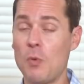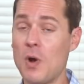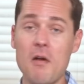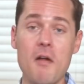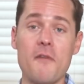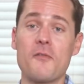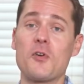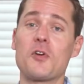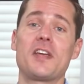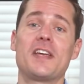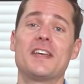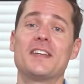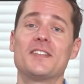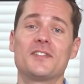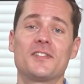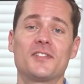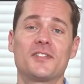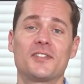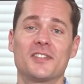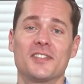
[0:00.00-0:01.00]
Wherever he
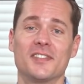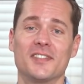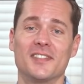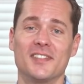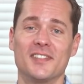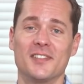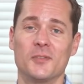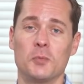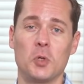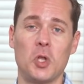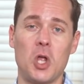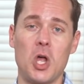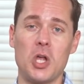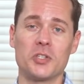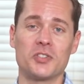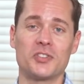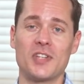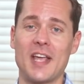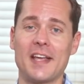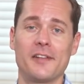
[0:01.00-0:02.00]
is, we'll all
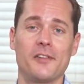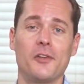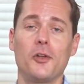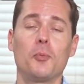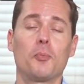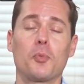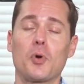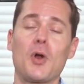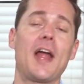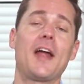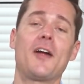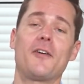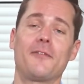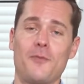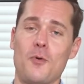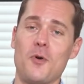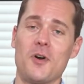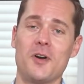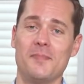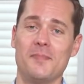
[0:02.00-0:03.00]
say a little prayer for